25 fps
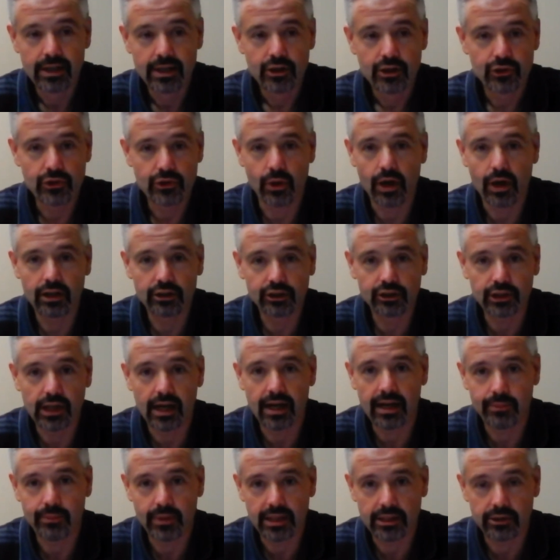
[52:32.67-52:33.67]
So our
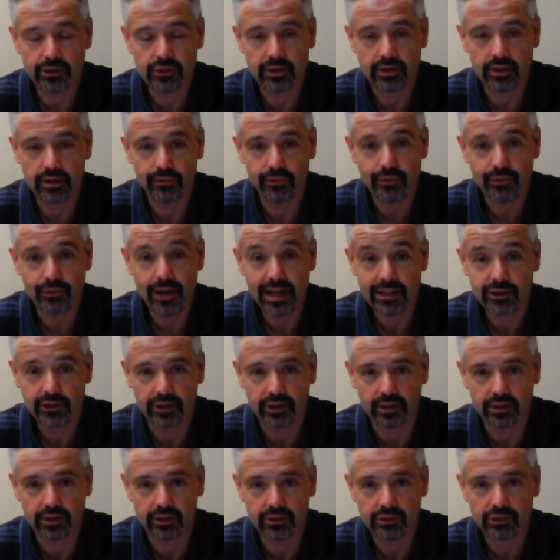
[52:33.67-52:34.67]
job as
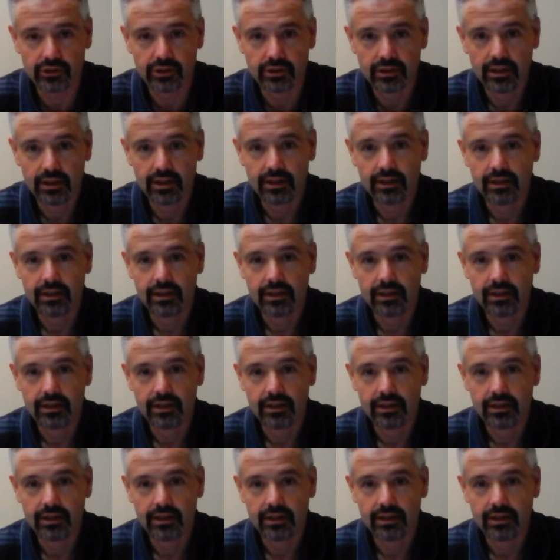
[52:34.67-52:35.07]
investors